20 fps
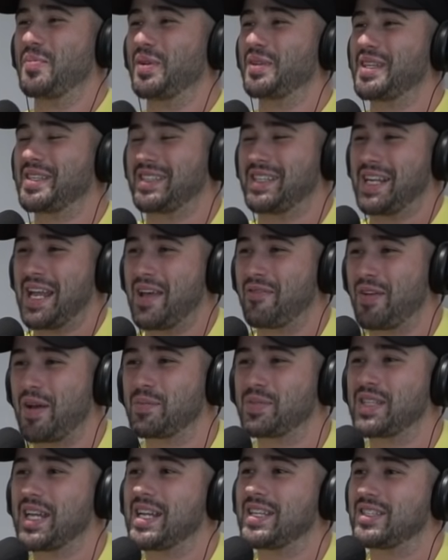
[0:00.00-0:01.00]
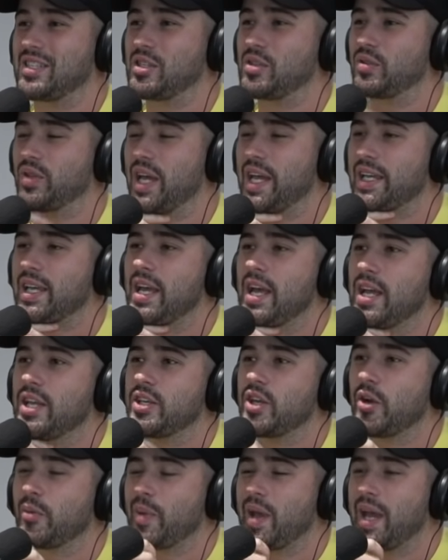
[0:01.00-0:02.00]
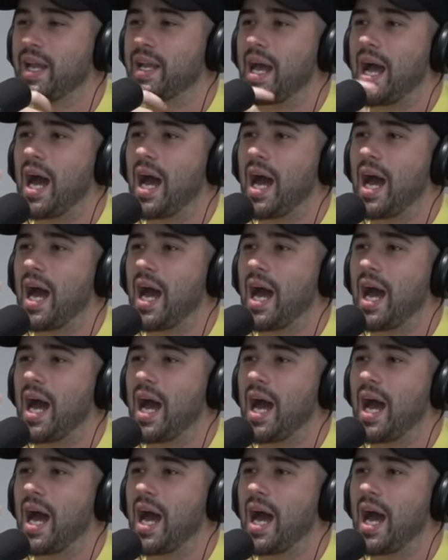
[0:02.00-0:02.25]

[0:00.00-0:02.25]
But listen, if I'm saying to you like, yo, man,